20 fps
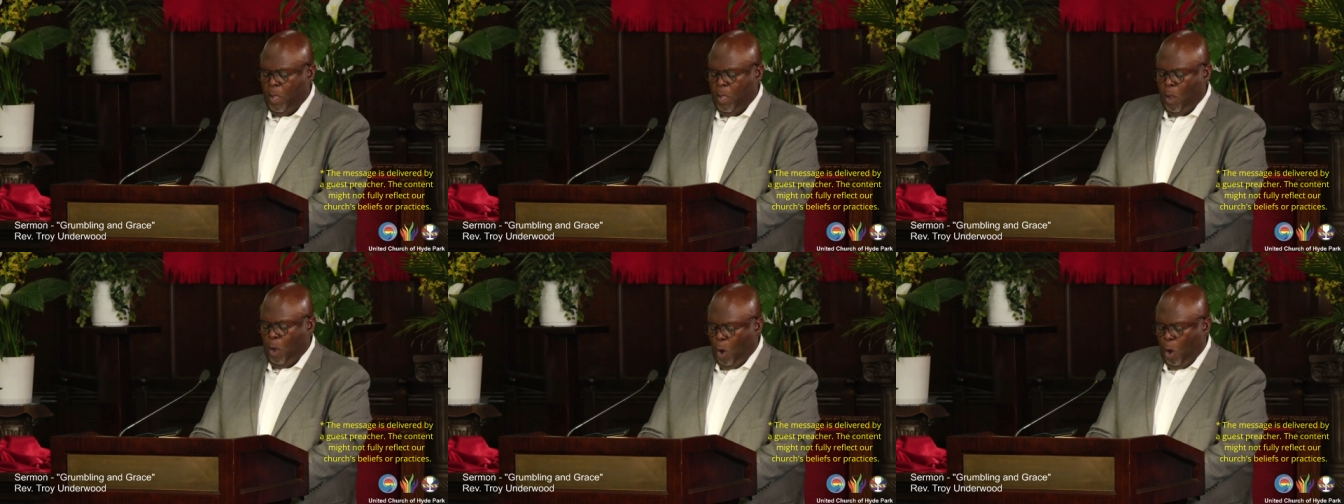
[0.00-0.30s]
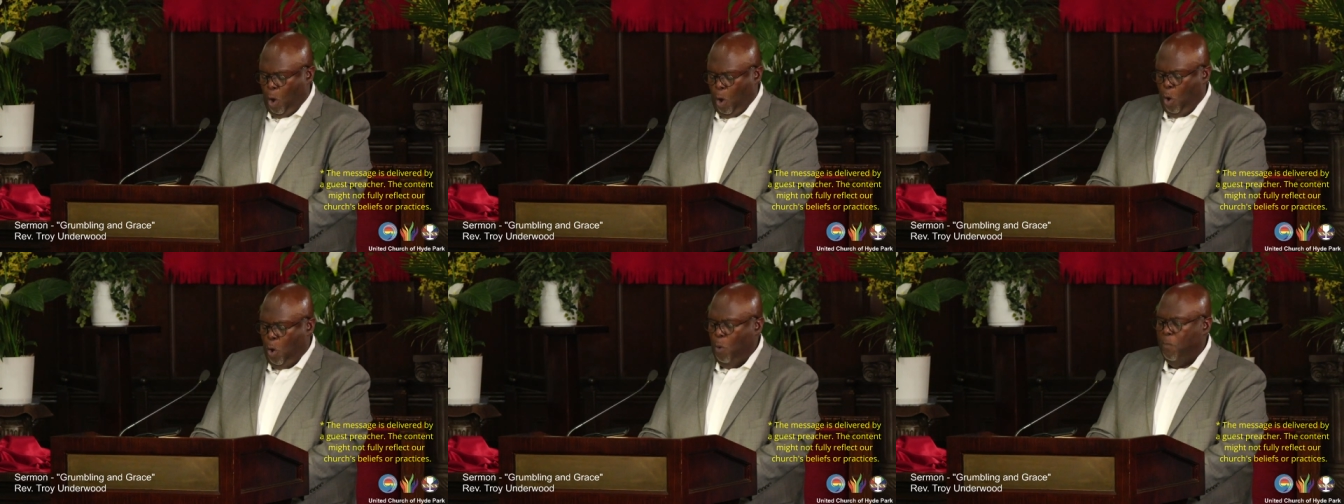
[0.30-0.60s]

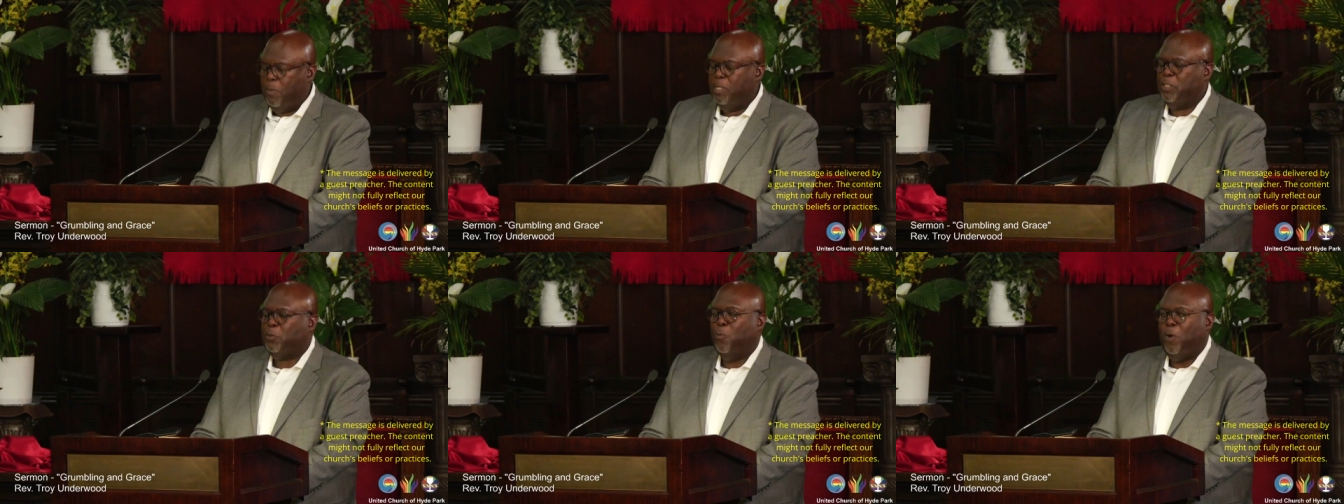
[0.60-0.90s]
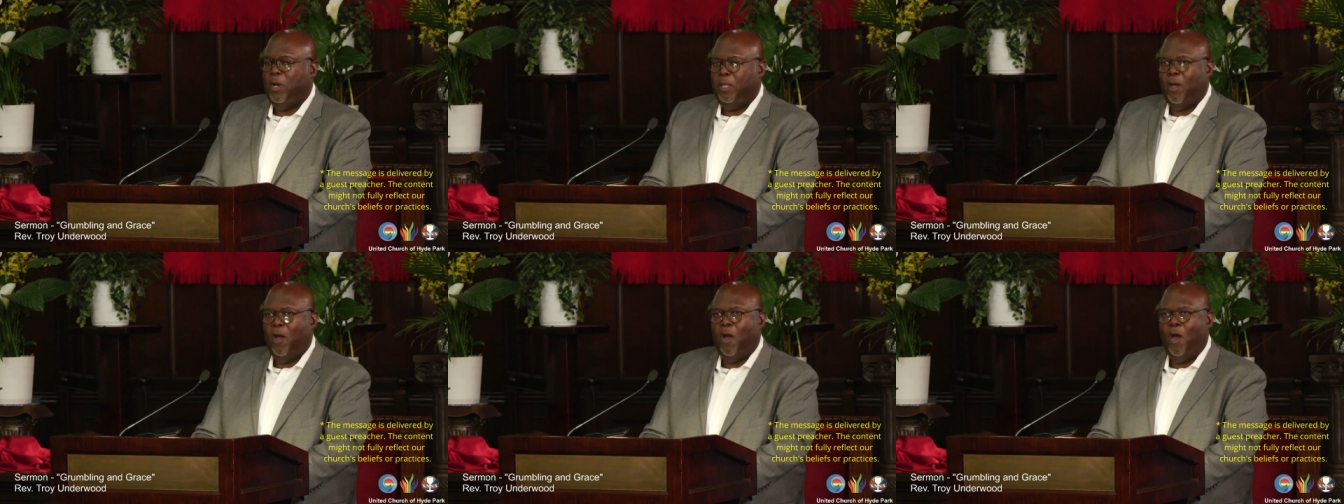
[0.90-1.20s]
Home is
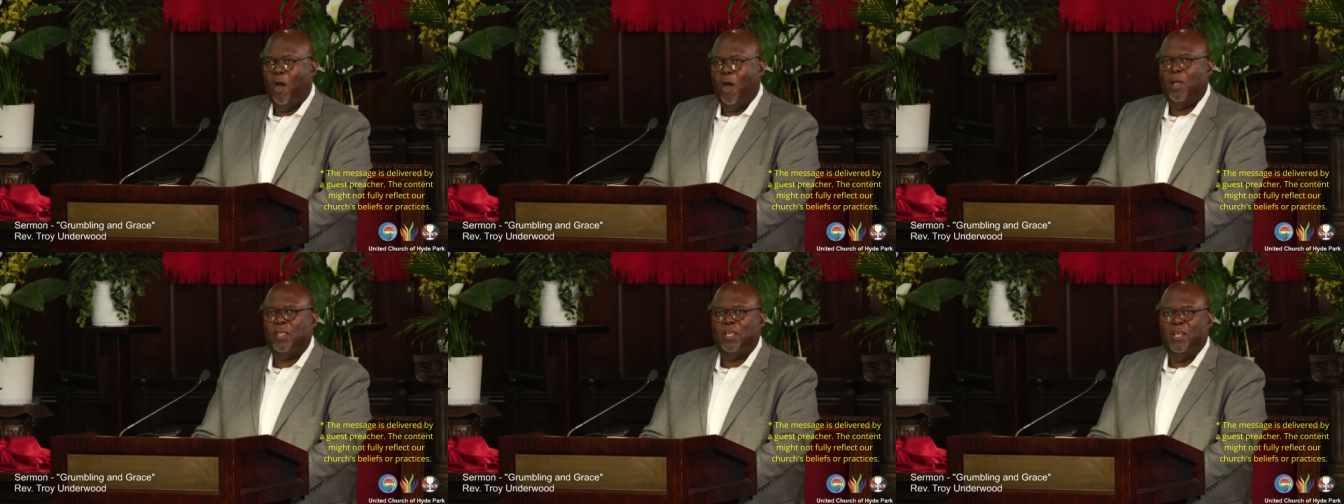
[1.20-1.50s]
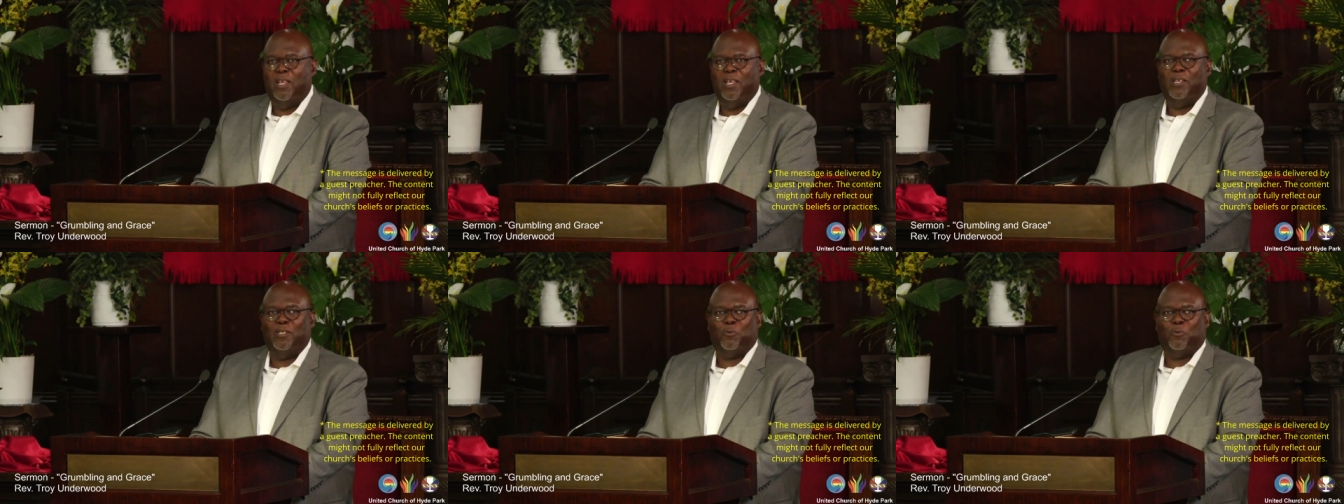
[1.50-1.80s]
where the heart
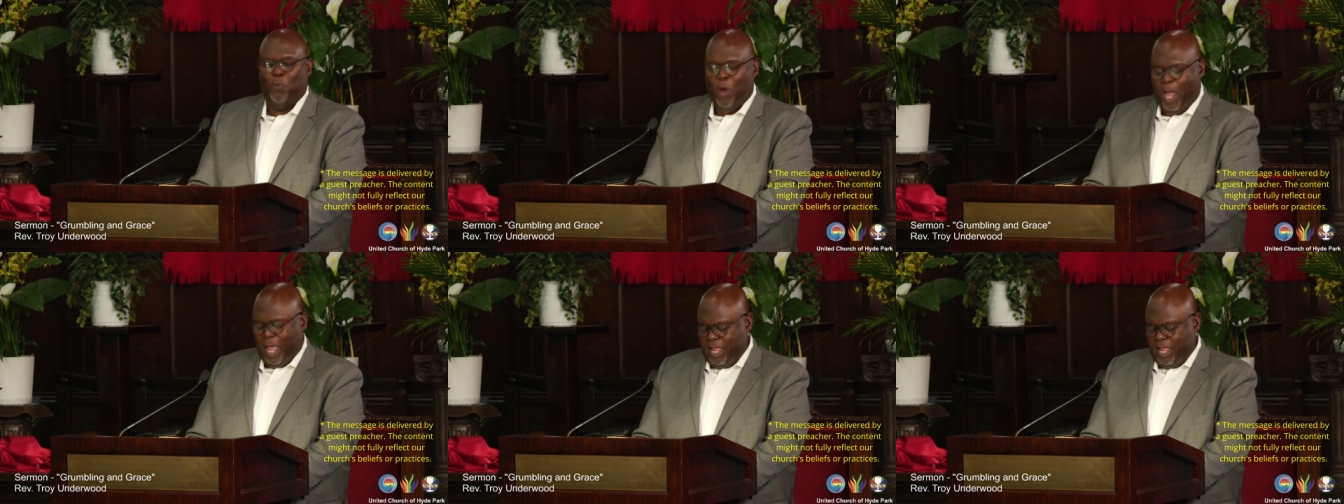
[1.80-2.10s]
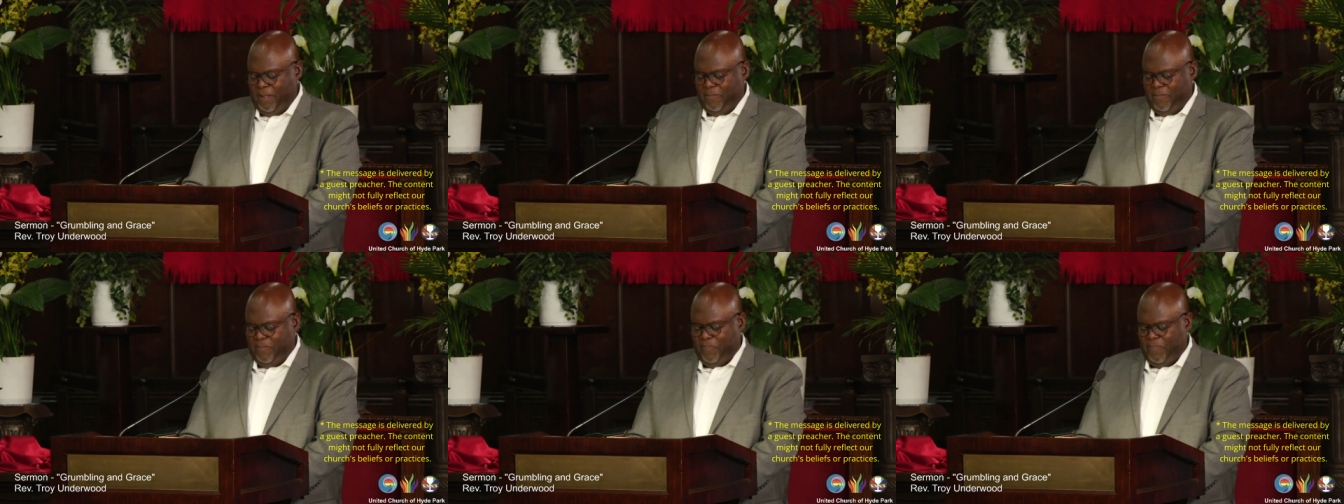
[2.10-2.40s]
is, right?